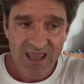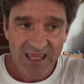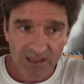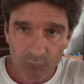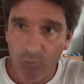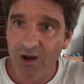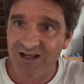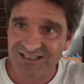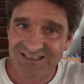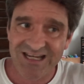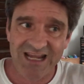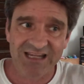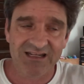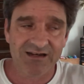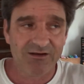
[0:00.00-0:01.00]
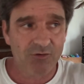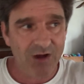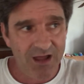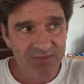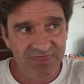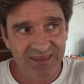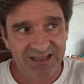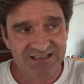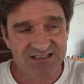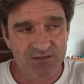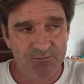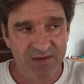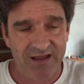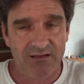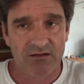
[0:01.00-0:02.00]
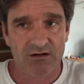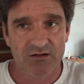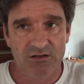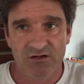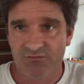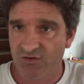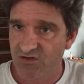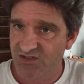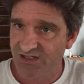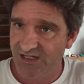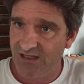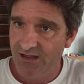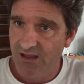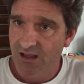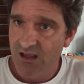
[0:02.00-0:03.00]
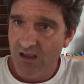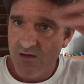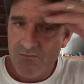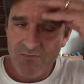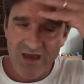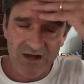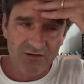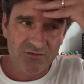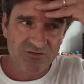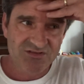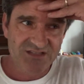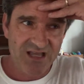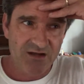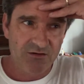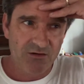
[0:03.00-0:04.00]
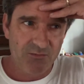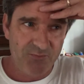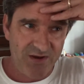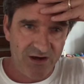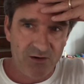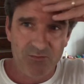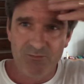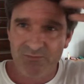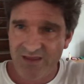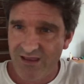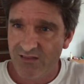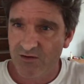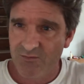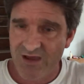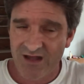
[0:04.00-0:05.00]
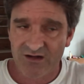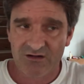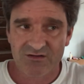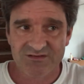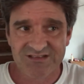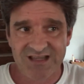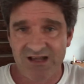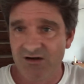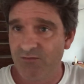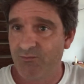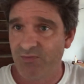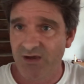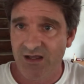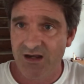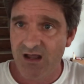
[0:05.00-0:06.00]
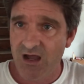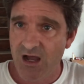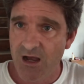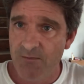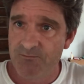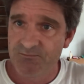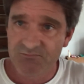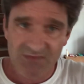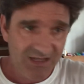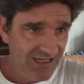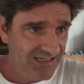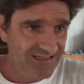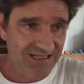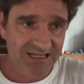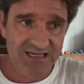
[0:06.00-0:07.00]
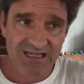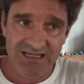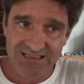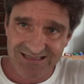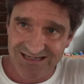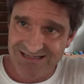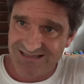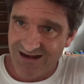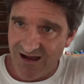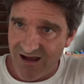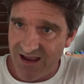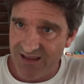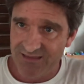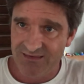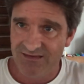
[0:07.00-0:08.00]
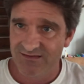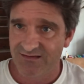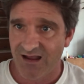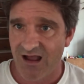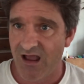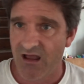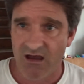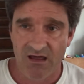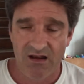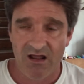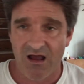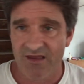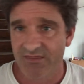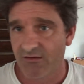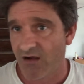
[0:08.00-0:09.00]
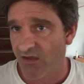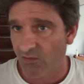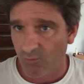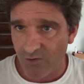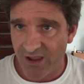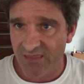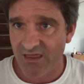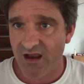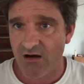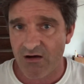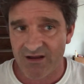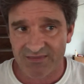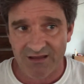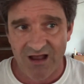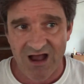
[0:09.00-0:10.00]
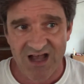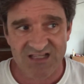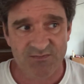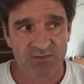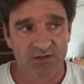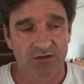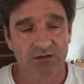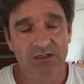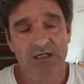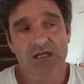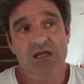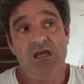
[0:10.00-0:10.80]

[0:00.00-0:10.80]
he was taken to, I think it's the Baylor University Medical Center or Baylor Medical Center, but he did die either on the way there or at the hospital.